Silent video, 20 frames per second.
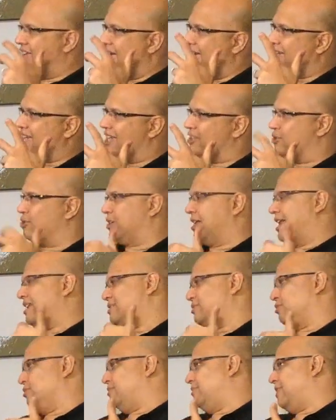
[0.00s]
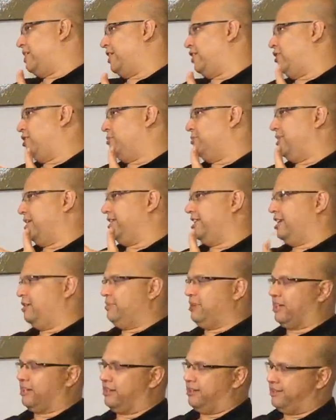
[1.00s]
I can't do classes with Mario on a
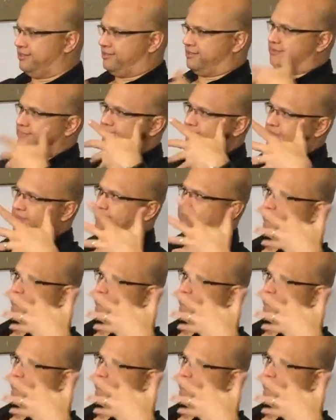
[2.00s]
Monday because